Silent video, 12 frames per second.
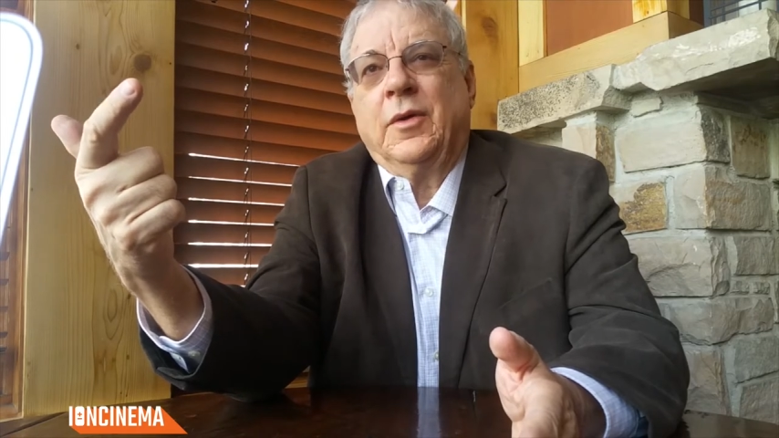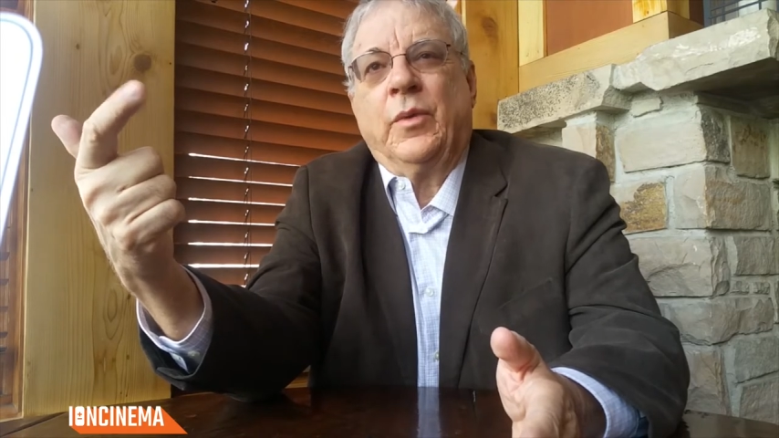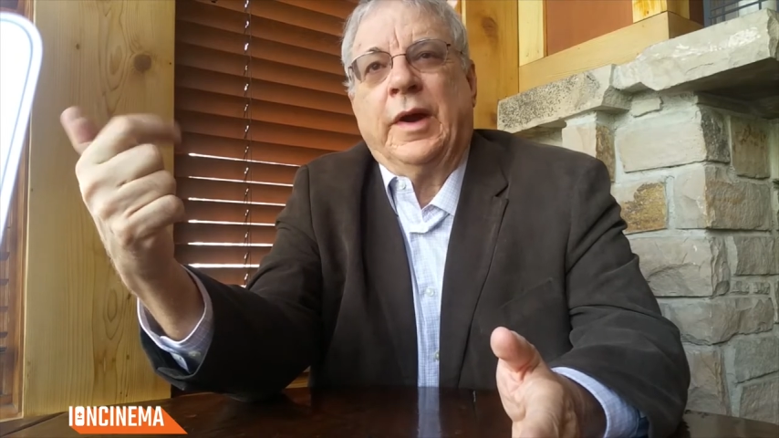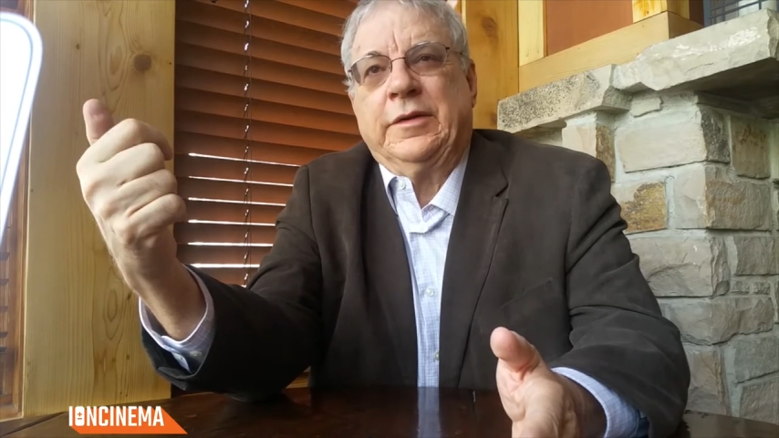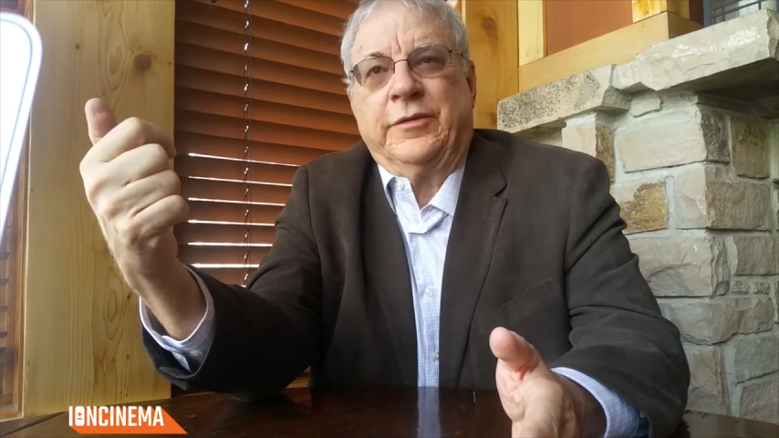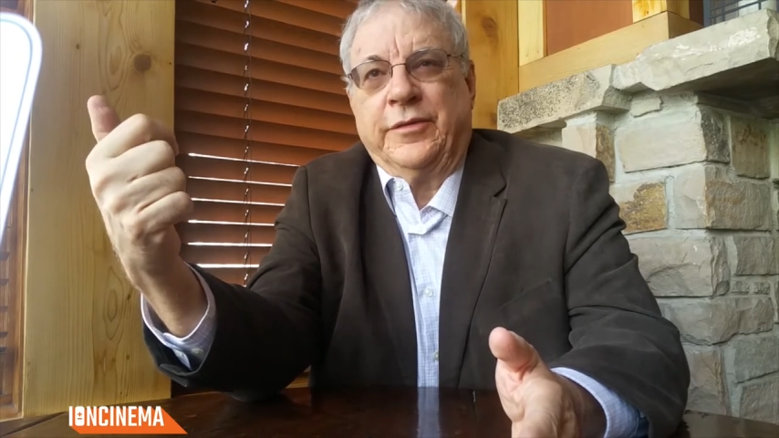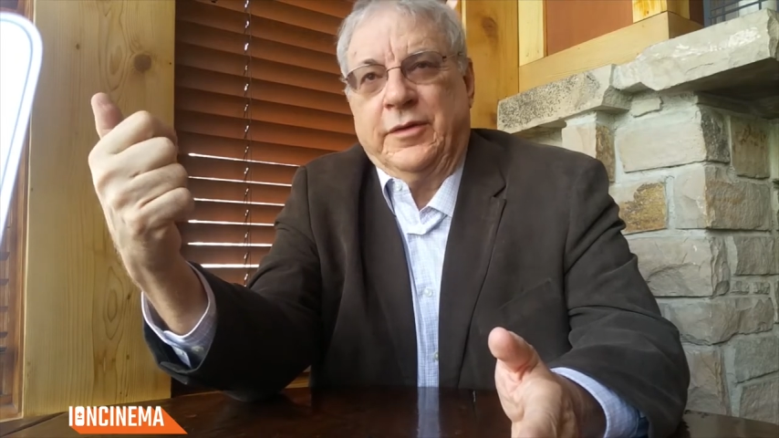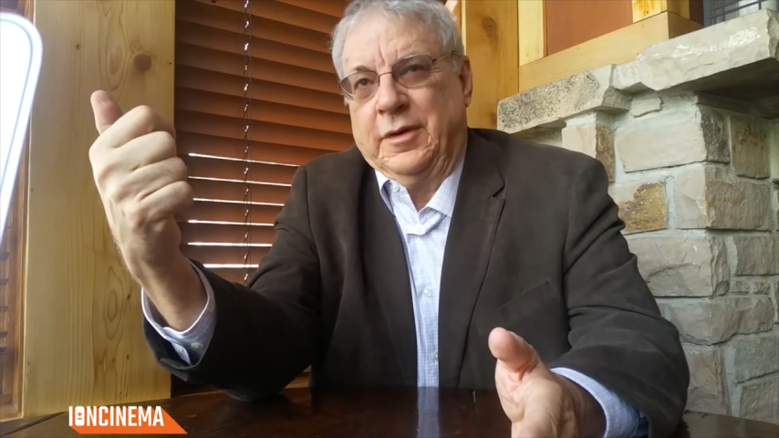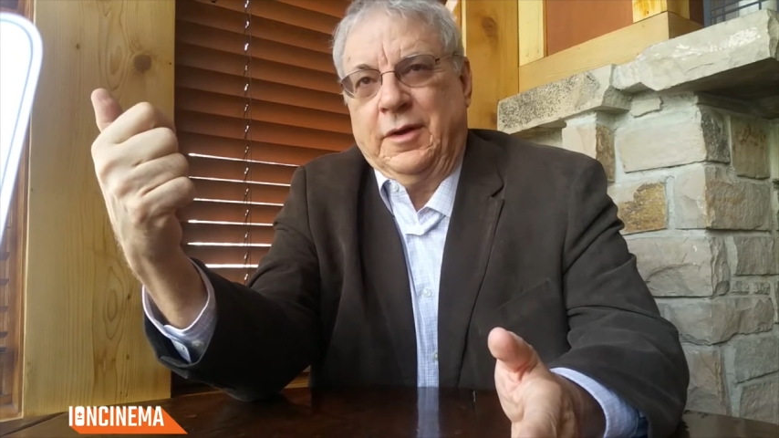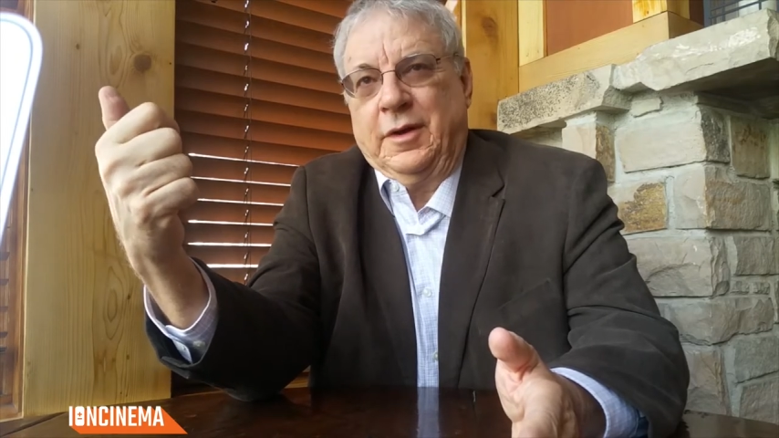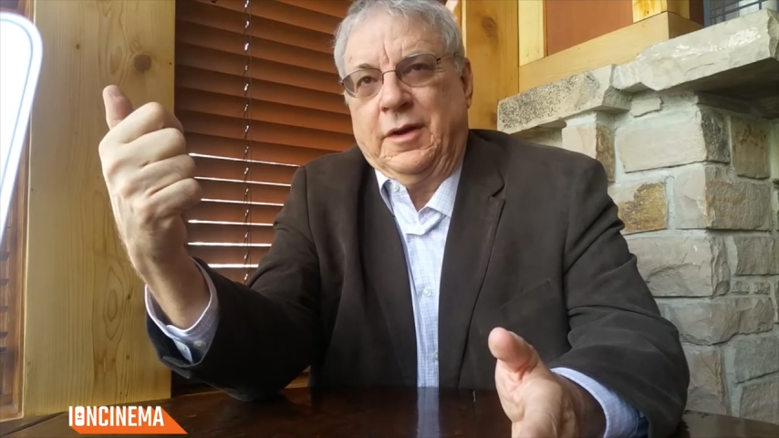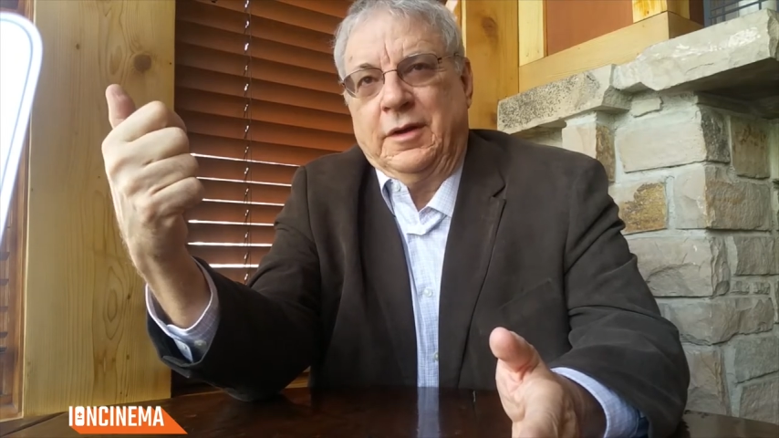rights for
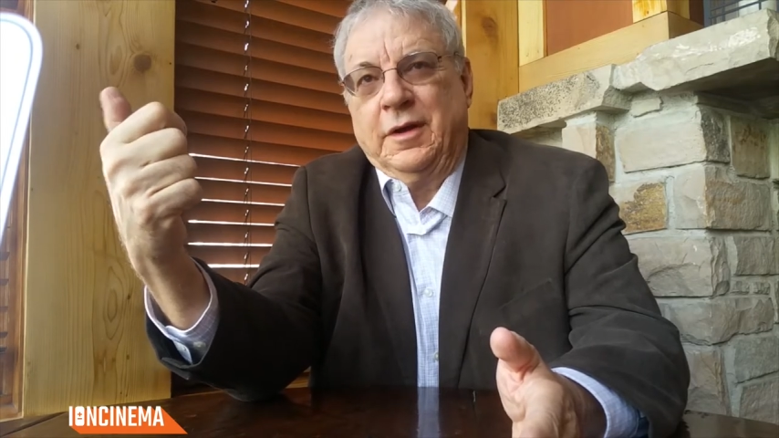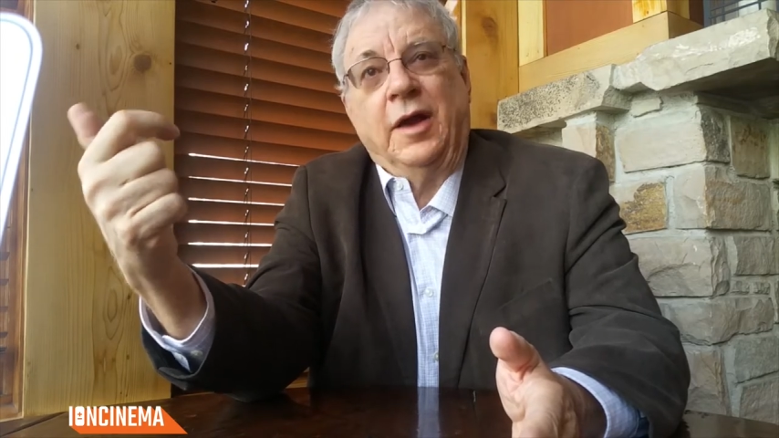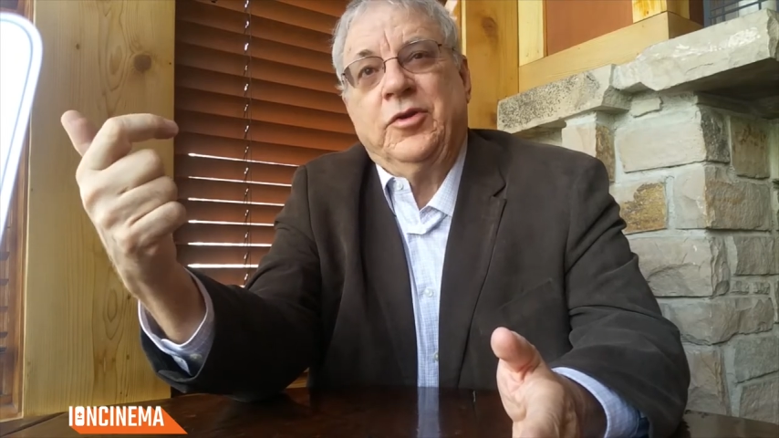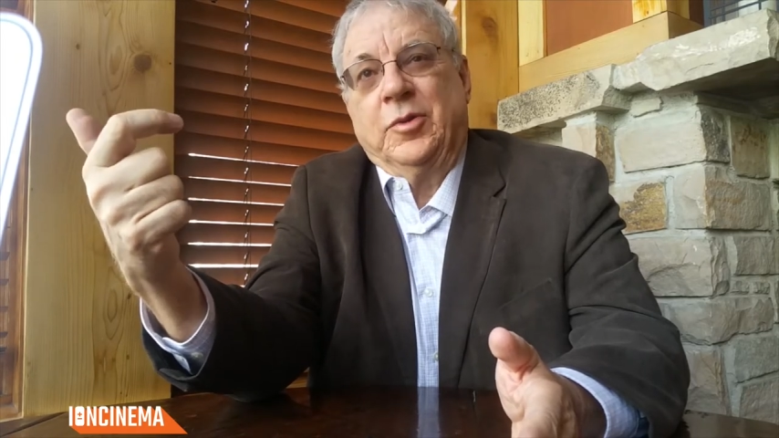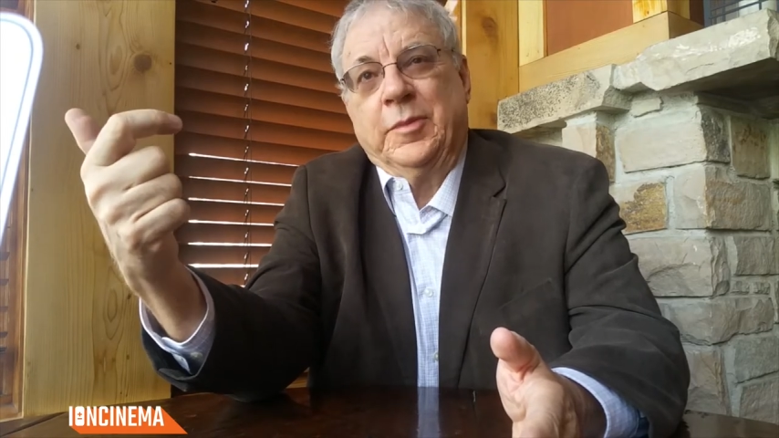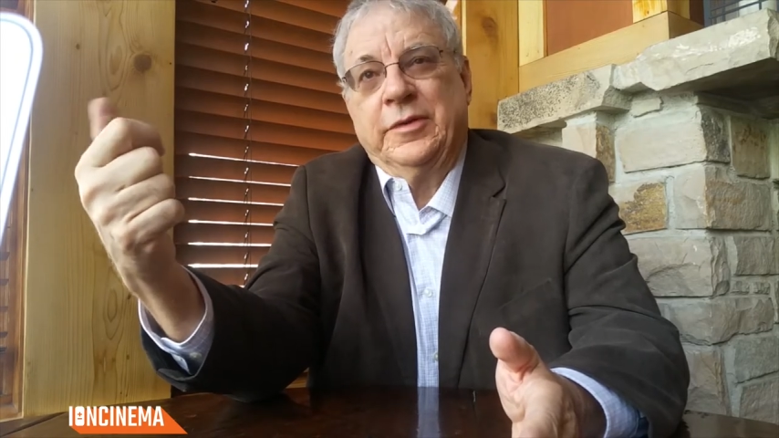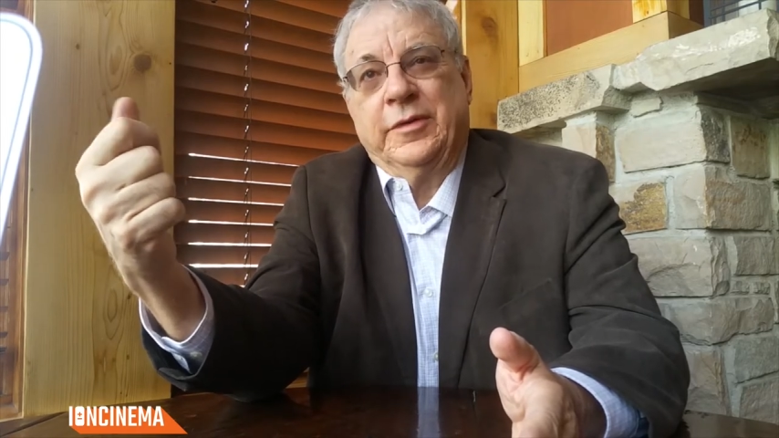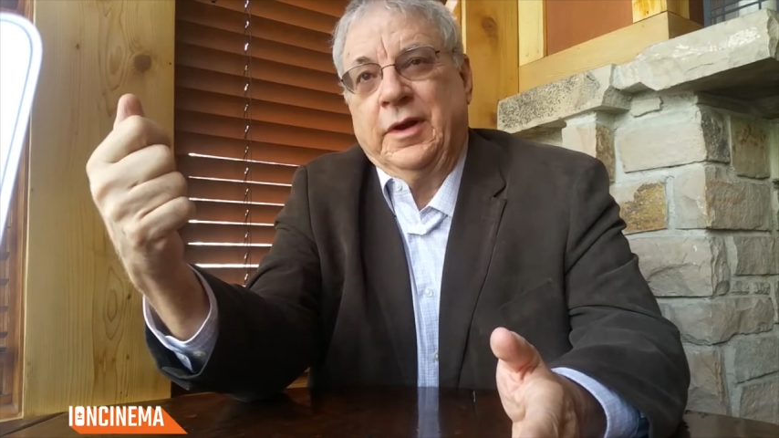non-humans.